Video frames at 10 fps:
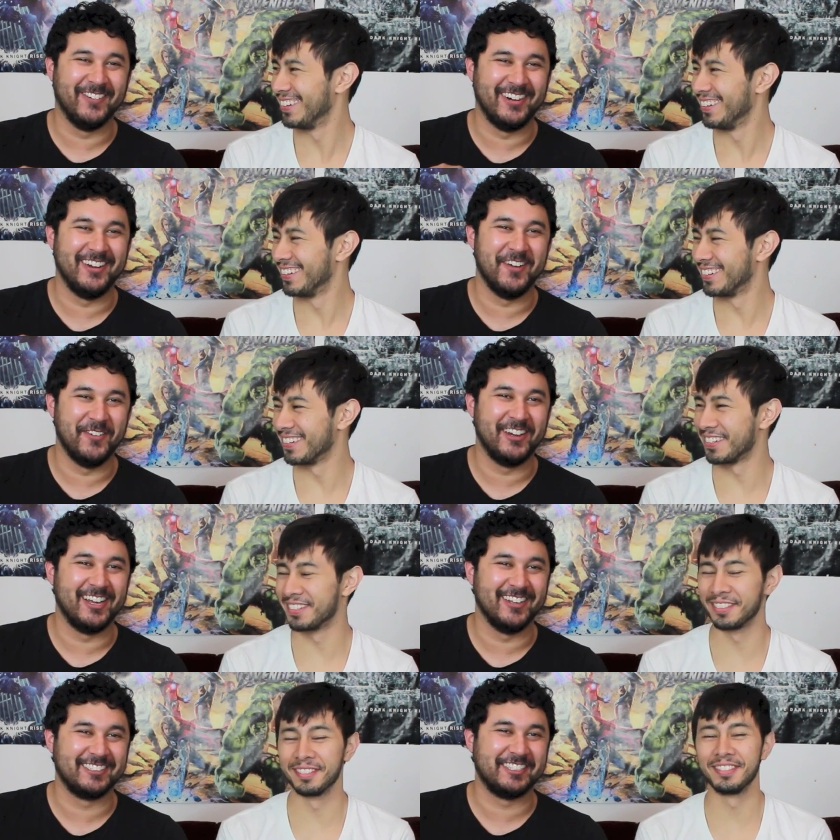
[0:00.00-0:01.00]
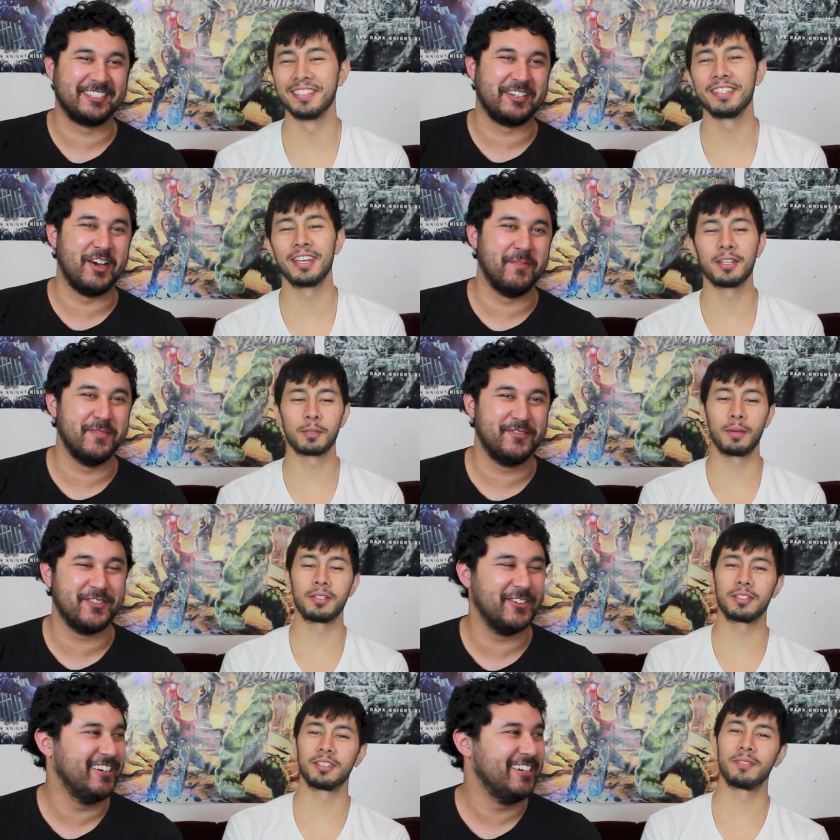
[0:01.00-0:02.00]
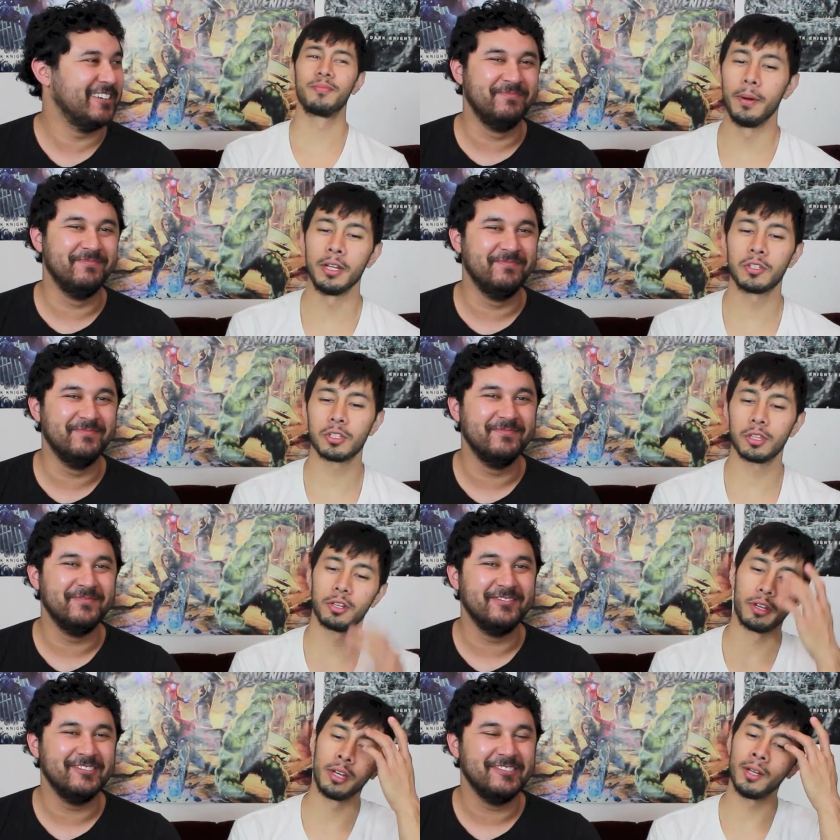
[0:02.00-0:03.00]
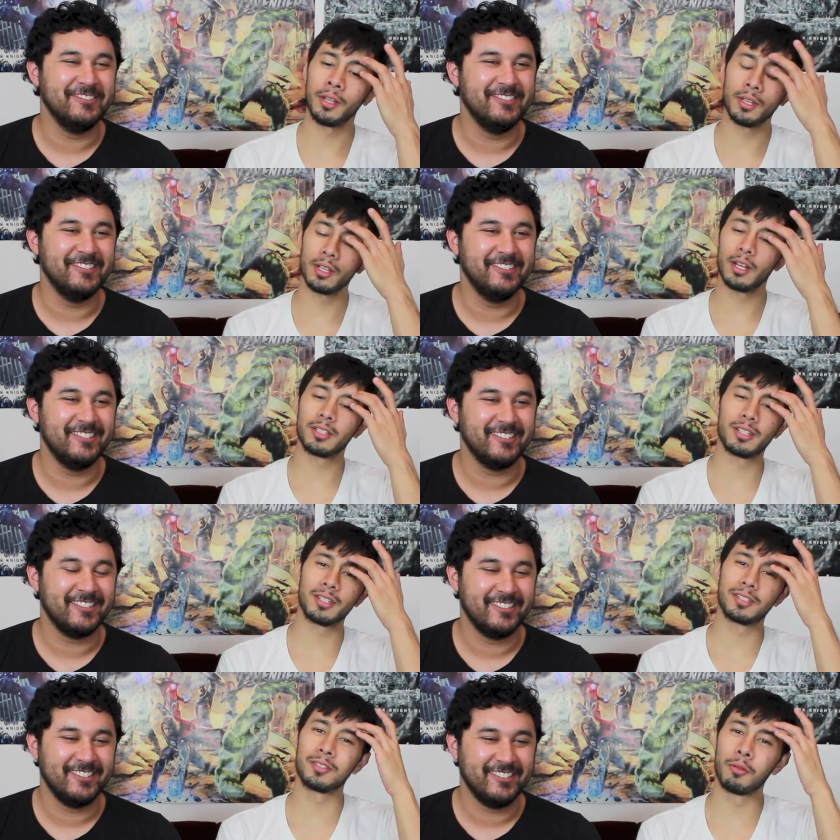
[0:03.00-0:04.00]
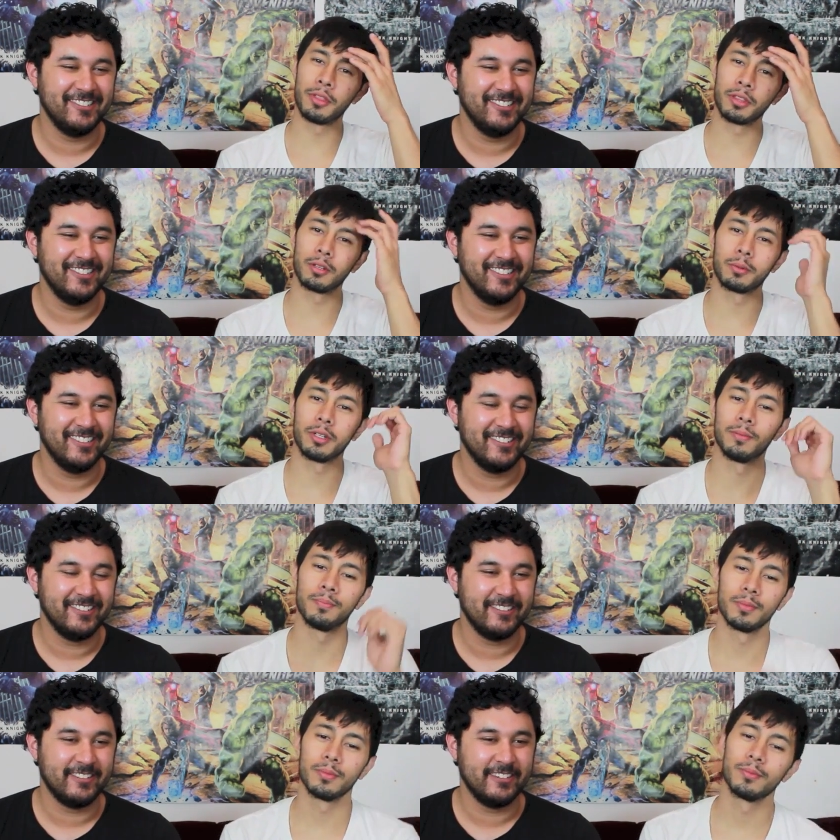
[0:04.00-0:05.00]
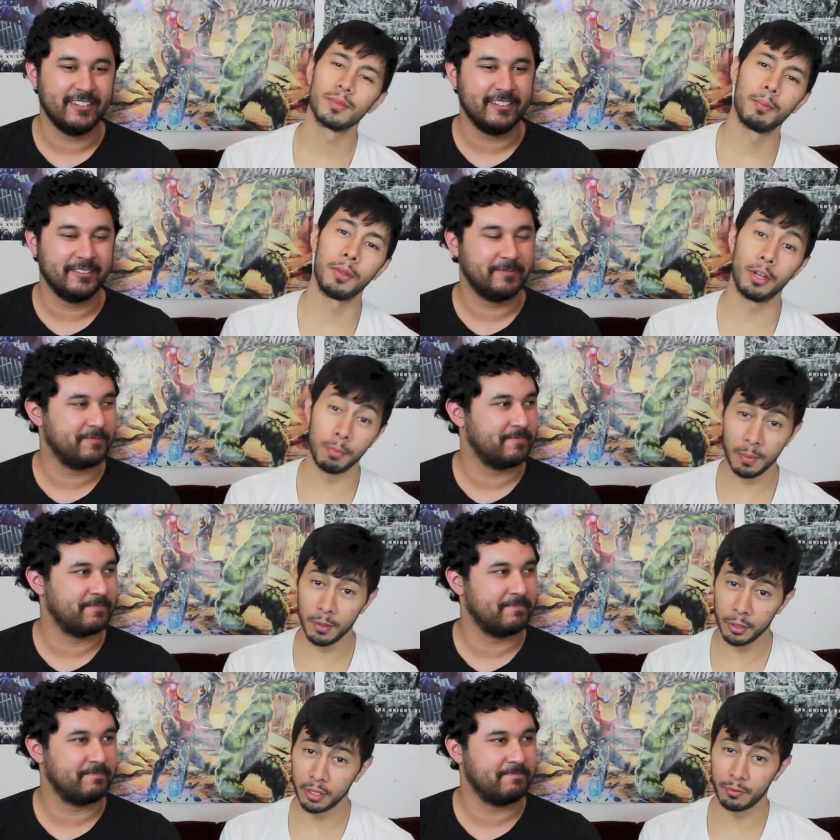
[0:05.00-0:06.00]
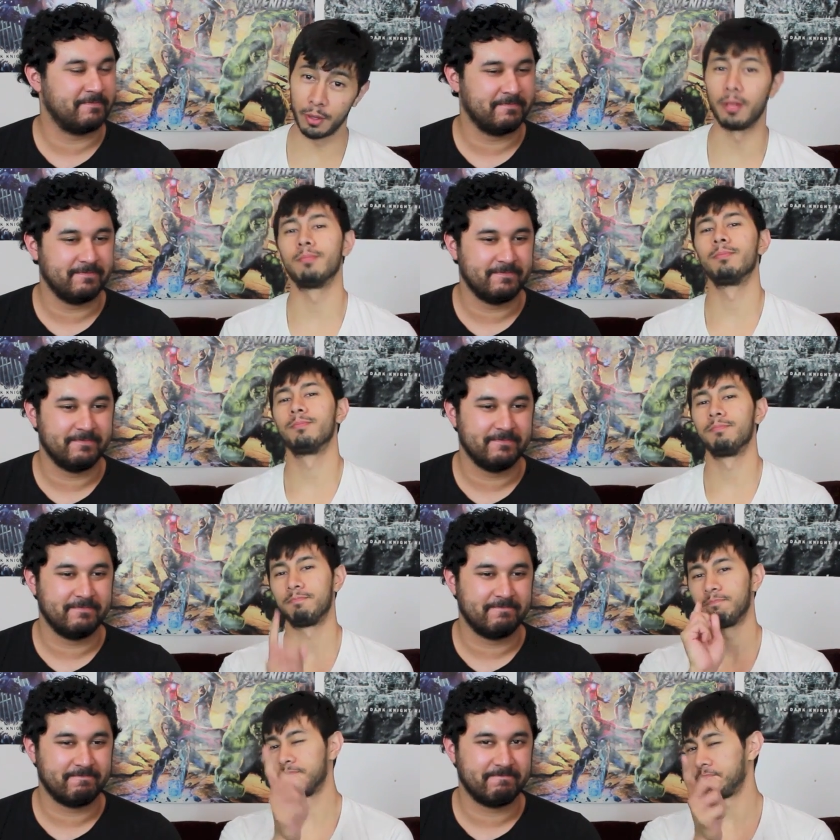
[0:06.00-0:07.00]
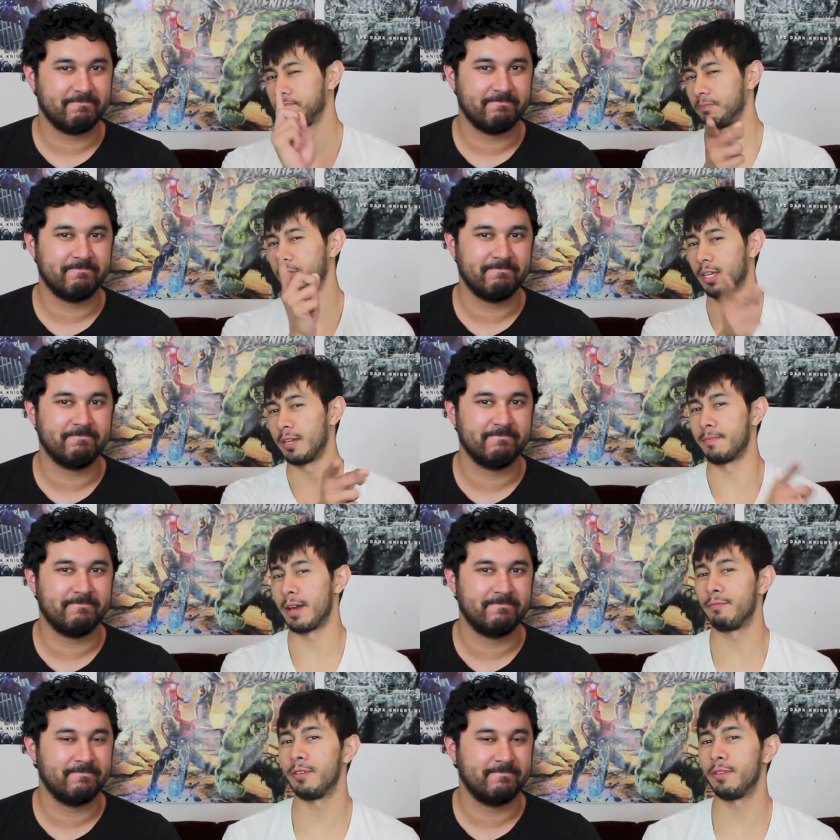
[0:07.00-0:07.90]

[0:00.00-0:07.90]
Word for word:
Speaker 1: where no one else has gone yes, before. Basically.
Speaker 2: But it's just a theory, and I think a lot of scientists don't think they're real. But there are people looking for them. They might